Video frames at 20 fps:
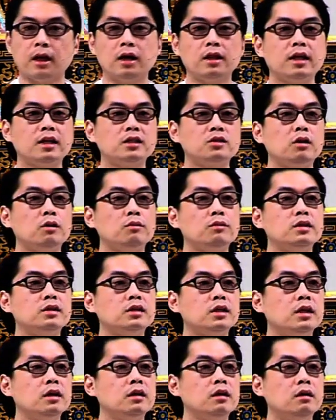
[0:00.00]
That's why we
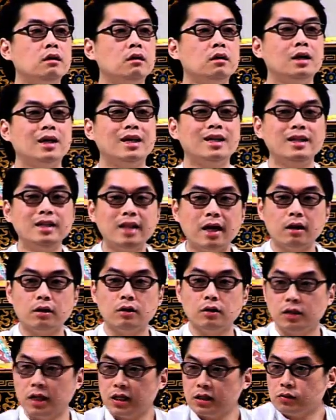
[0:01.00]
say, now,
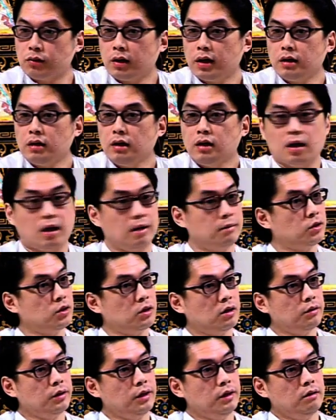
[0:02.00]
that's why, I'm
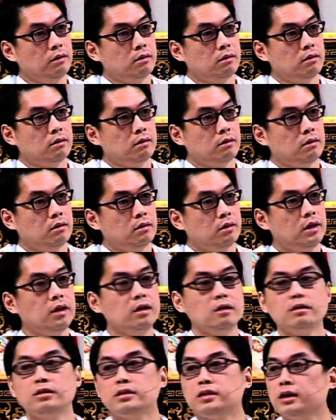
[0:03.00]
sorry,
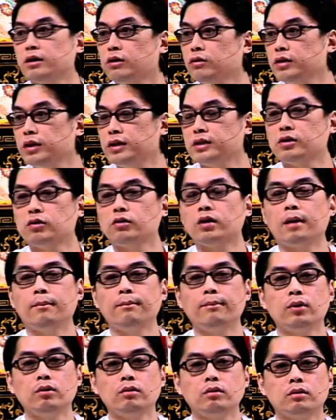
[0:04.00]
here you say, oh, he's so
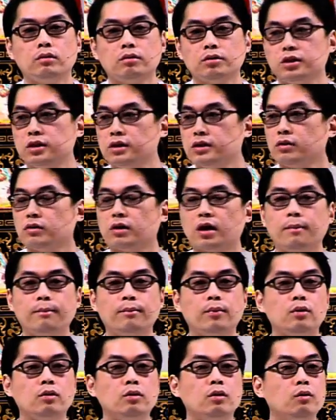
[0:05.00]
kampong, or she's so
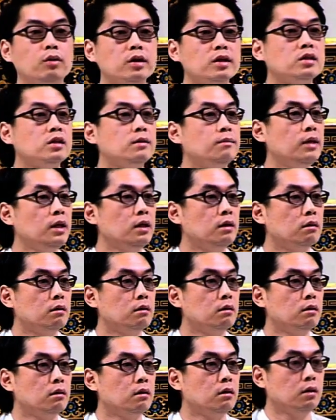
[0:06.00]
kampong. What does it mean?
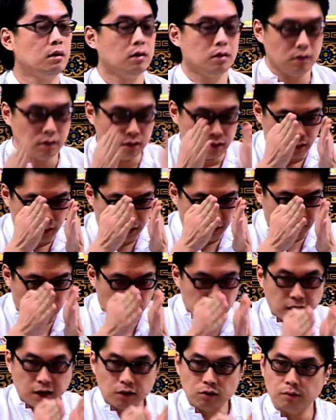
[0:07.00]
They're very
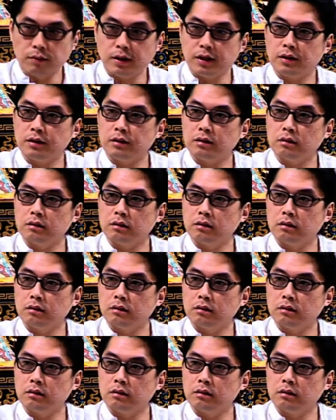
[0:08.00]
narrow-minded.